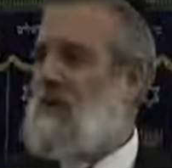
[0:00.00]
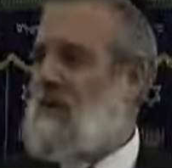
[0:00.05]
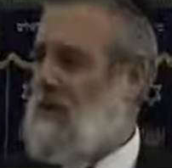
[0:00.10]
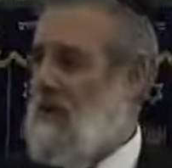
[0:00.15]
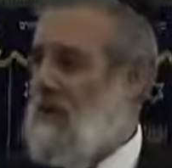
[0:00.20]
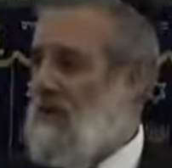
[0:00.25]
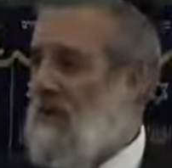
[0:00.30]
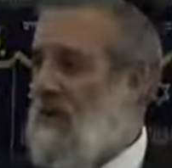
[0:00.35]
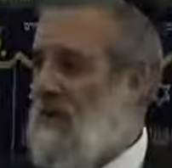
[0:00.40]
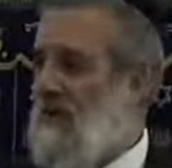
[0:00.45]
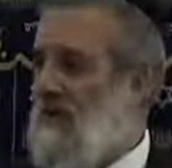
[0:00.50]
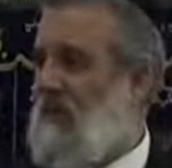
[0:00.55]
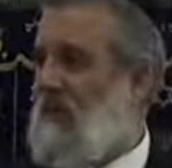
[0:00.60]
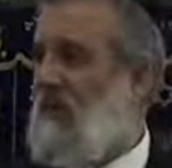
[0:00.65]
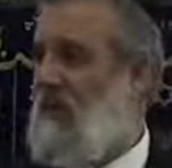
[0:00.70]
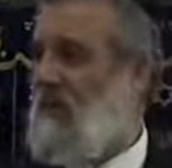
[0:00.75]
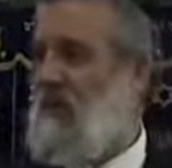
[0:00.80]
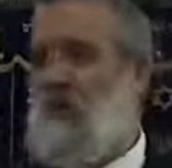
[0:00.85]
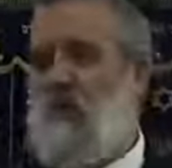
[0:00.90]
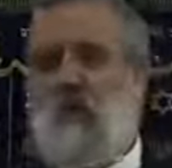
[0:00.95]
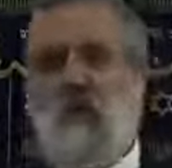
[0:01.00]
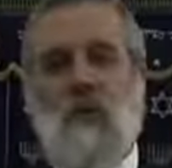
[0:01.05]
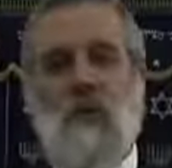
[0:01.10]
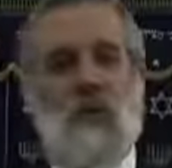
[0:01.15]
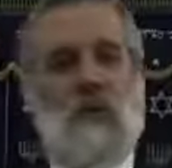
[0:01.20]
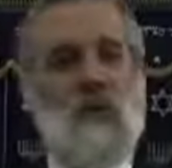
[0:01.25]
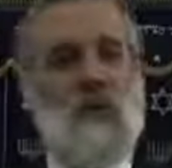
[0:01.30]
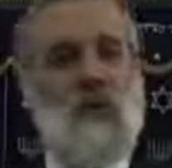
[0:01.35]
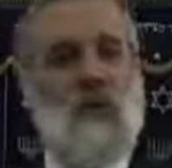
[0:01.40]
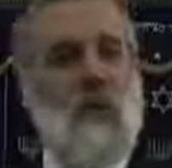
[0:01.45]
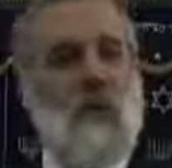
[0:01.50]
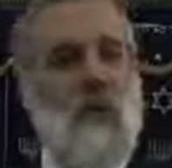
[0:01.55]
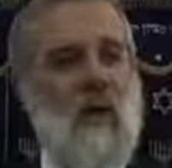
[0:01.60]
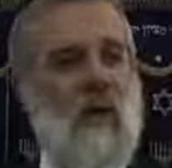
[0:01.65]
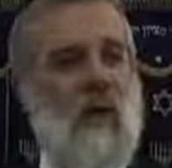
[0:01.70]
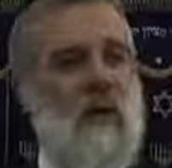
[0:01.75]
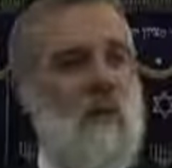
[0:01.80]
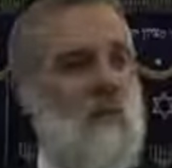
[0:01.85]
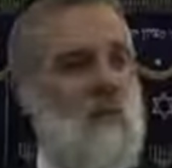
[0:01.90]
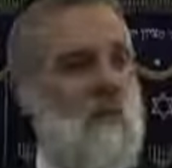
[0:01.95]
Shabbat Shalom if he's Jewish.
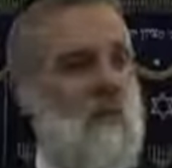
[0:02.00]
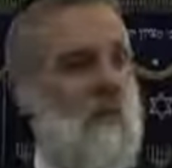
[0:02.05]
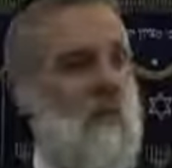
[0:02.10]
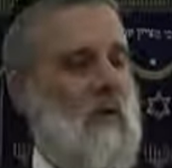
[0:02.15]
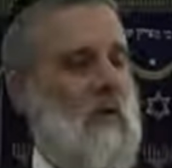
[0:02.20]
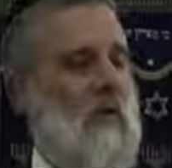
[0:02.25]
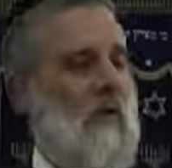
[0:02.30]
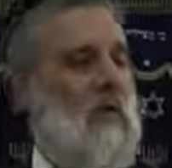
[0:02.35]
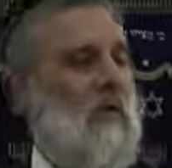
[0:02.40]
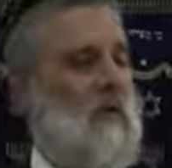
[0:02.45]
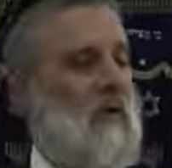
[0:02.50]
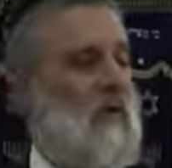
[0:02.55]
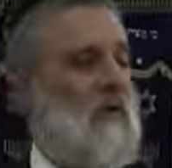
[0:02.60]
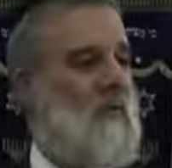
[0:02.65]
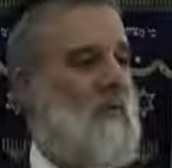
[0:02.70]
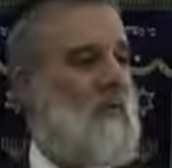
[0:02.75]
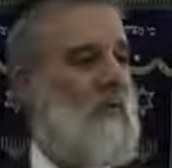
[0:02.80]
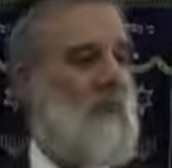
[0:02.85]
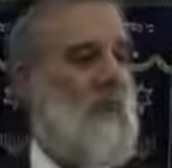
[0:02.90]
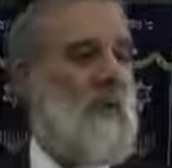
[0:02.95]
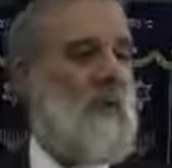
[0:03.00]
Hi, good morning, how are you?